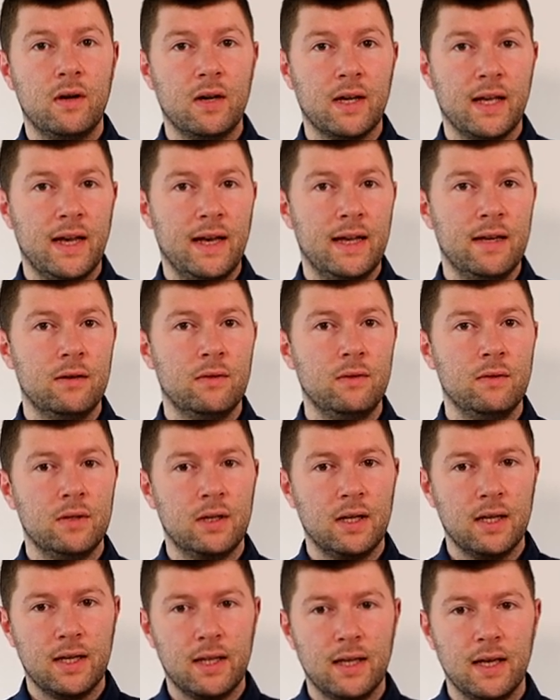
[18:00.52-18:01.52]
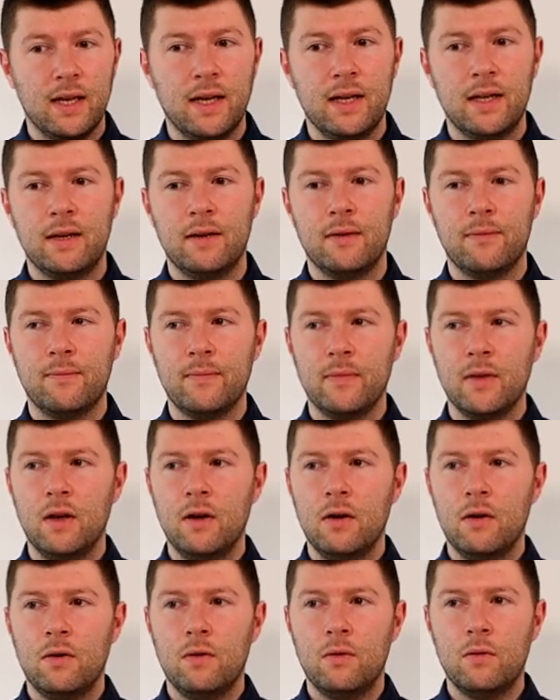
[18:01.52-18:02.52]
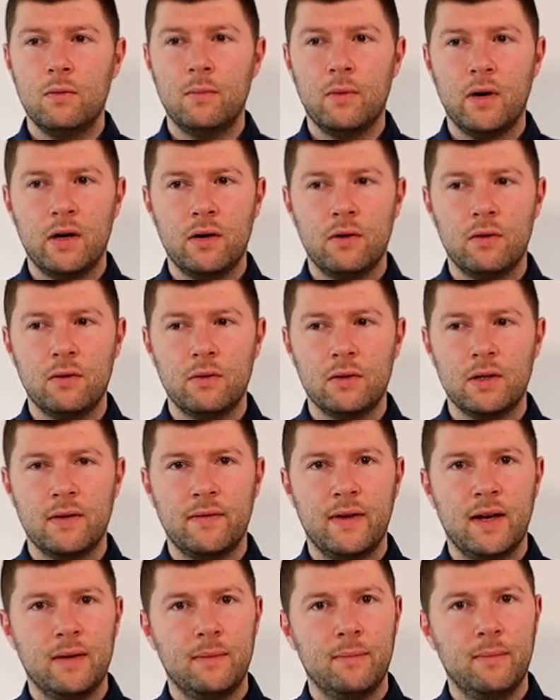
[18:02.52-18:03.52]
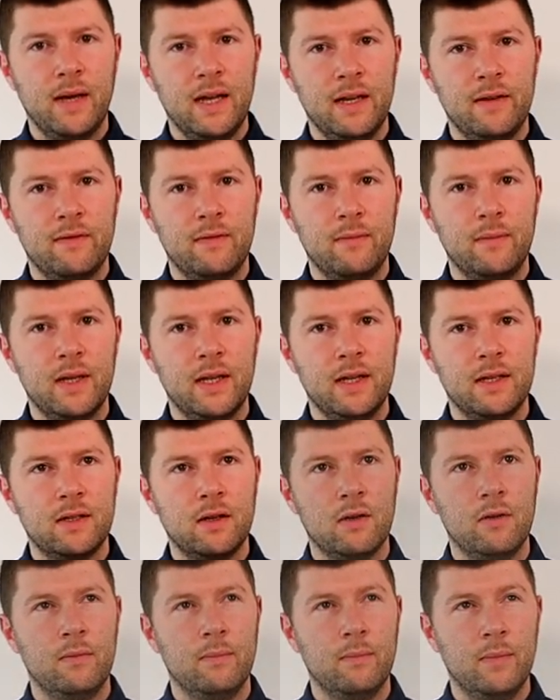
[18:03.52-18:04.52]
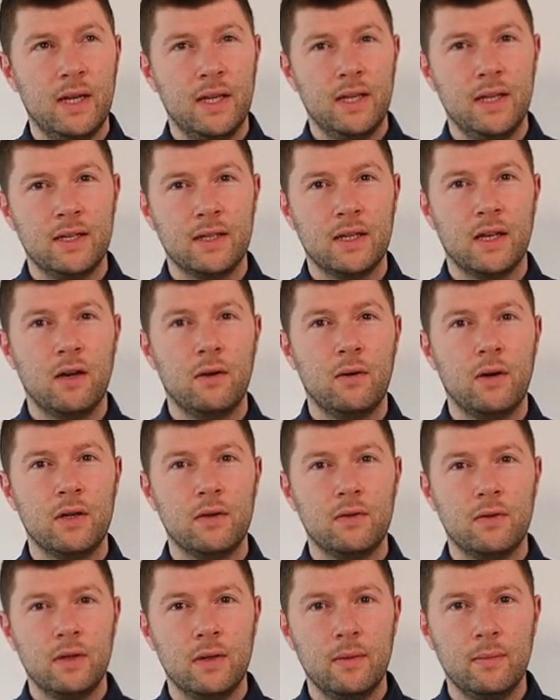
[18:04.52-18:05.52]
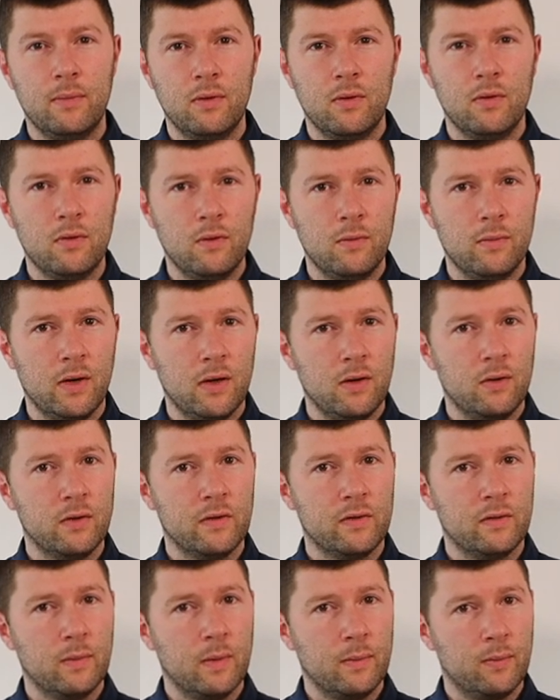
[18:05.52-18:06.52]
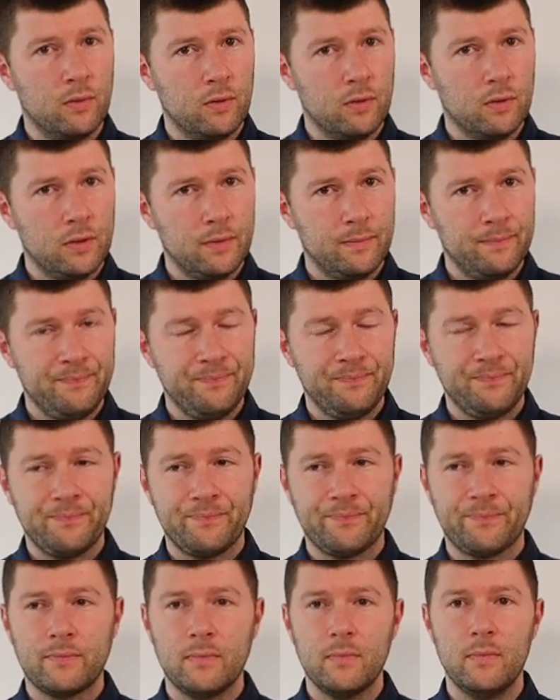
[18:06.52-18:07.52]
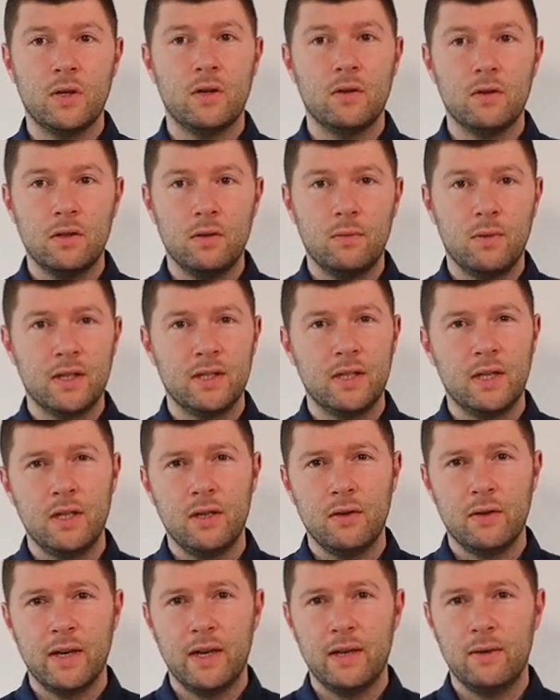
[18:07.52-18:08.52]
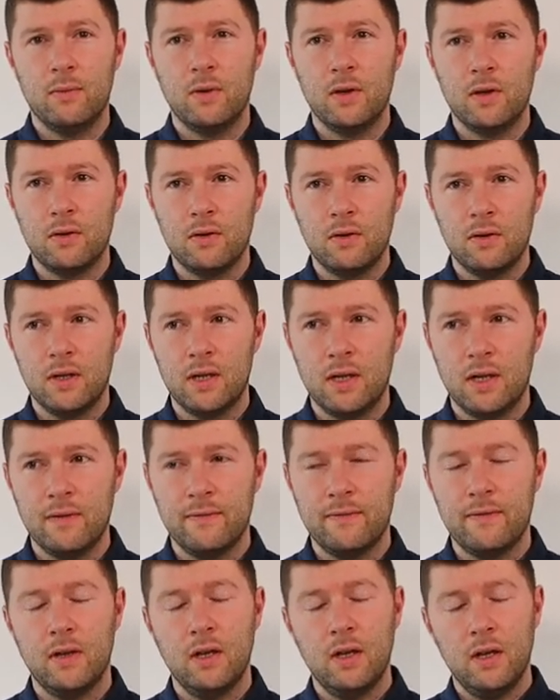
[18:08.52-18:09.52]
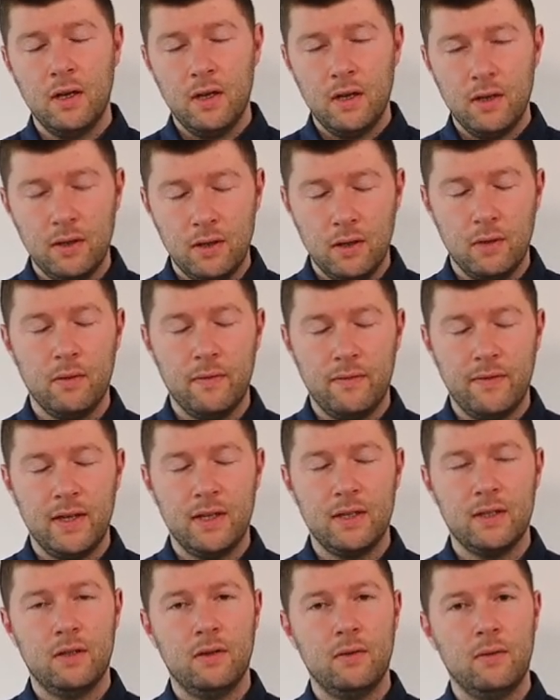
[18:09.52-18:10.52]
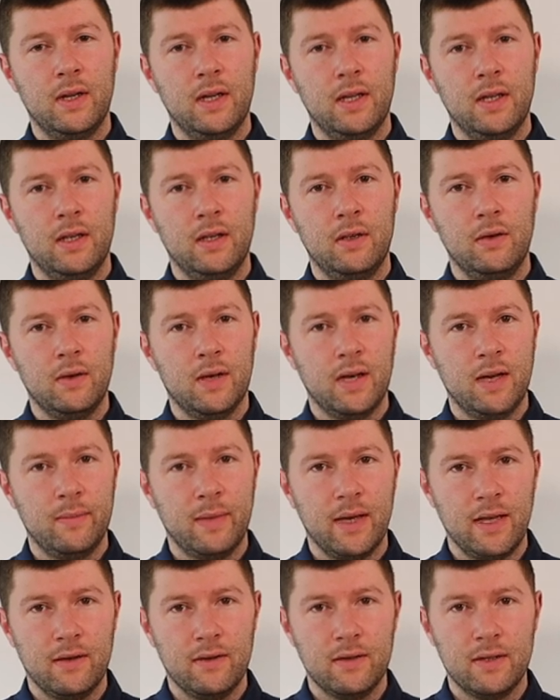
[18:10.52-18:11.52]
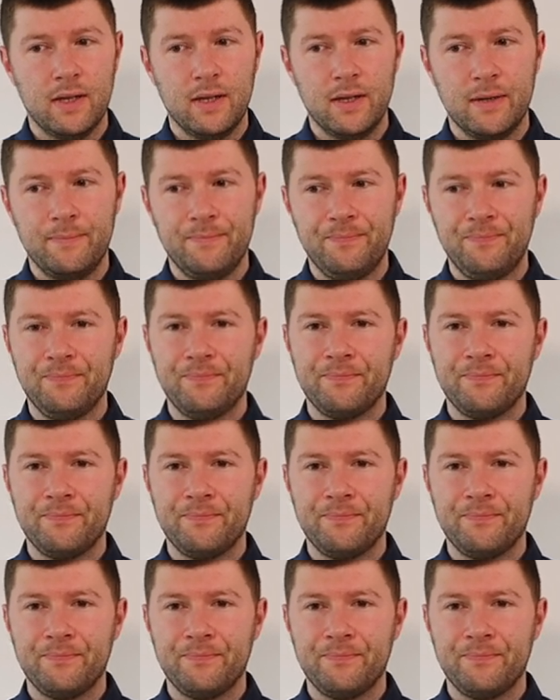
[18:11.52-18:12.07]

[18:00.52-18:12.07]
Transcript: barn candles, again, all my oils I've had made for me. So many years ago, I used to import all my oils from abroad because the ones in the UK weren't good enough. No offence to any UK makers here